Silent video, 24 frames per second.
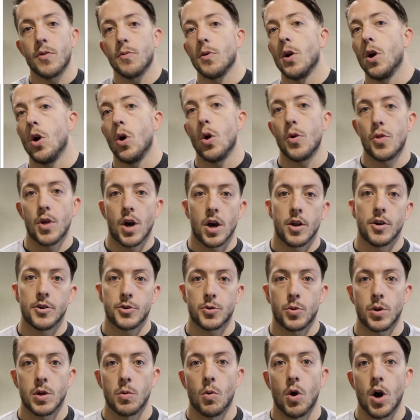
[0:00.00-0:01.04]
row and the
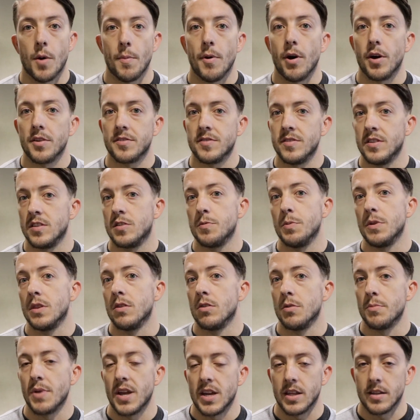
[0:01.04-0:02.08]
120 wall balls and then spend the
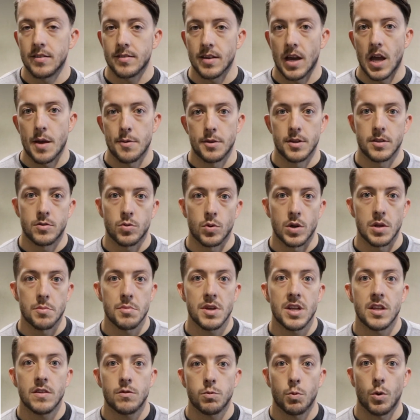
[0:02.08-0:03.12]
remaining time of the 20
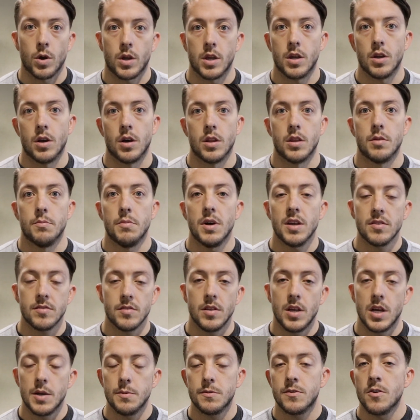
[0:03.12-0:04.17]
minutes working on the muscle
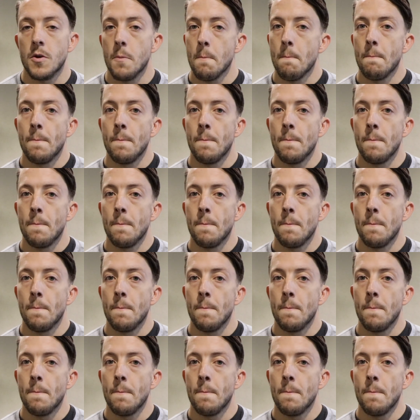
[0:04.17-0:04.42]
ups,